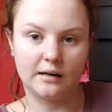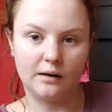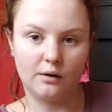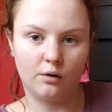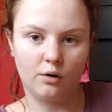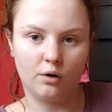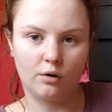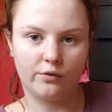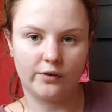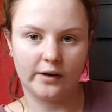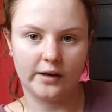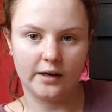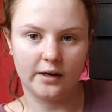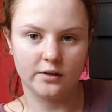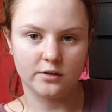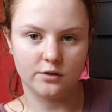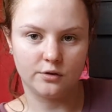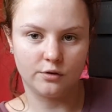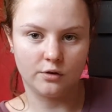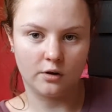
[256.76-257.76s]
little lock thing here
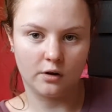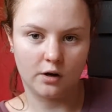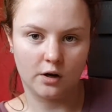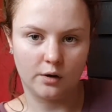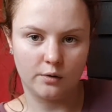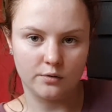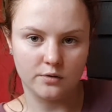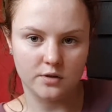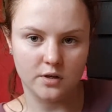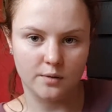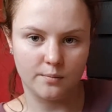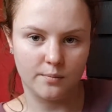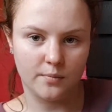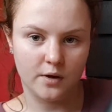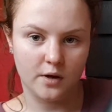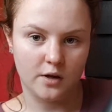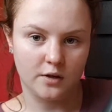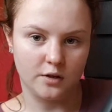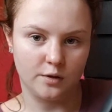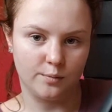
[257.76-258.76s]
so you can close them.
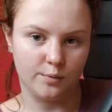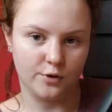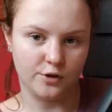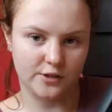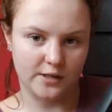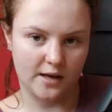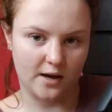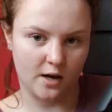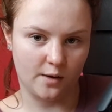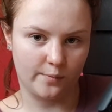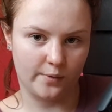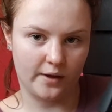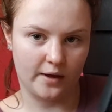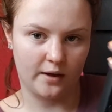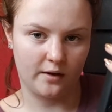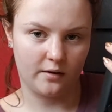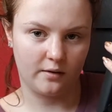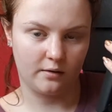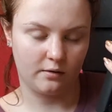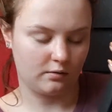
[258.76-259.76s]
You push that up
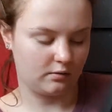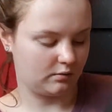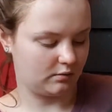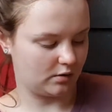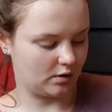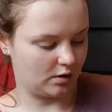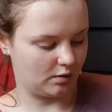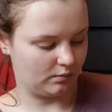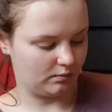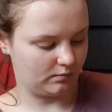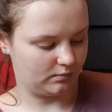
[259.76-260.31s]
there. Oh,